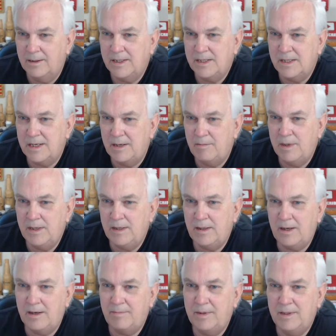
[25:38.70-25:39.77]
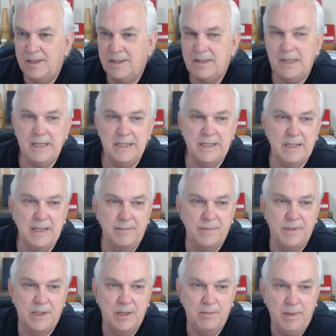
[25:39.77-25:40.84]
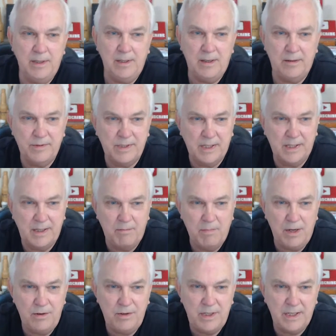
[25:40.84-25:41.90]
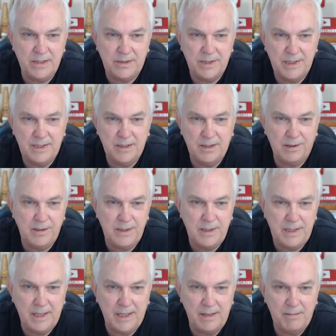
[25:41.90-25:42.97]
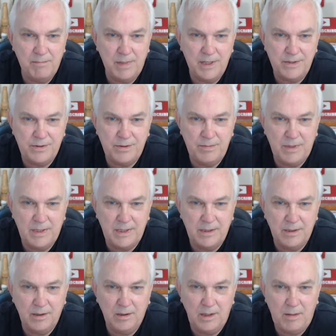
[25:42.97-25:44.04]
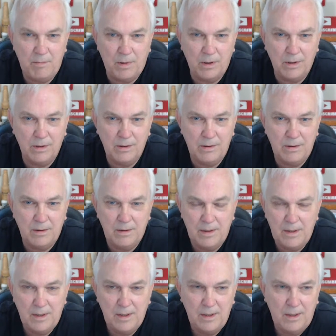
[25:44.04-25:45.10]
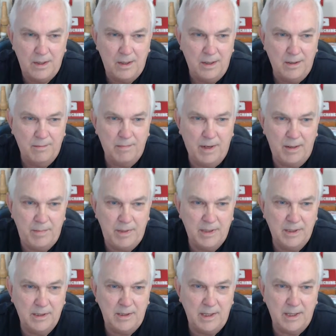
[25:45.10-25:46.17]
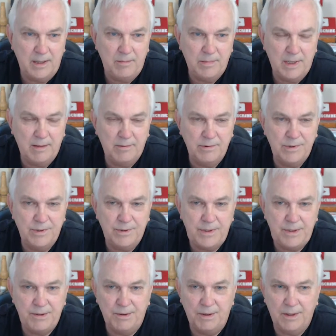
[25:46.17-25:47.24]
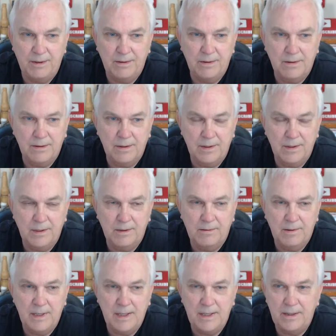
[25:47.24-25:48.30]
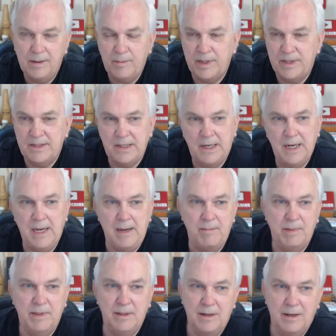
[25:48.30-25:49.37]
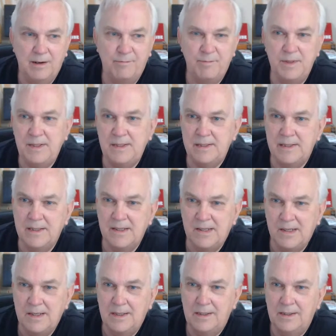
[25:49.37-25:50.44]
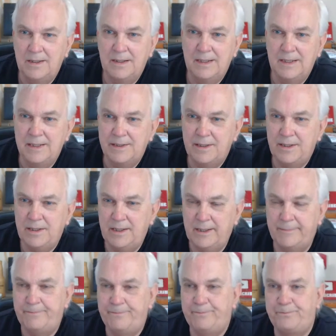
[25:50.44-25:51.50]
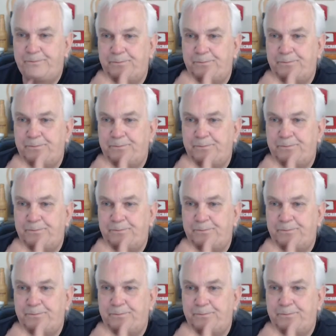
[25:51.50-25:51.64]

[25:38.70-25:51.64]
Let's see. Bill Hoffman, let's change the subject here. Bill Hoffman said he mowed yesterday, garden today, mushroom hunting early tomorrow. Might be a little late, but I will join you all. Wow, you're a busy guy, Bill Hoffman. That's good.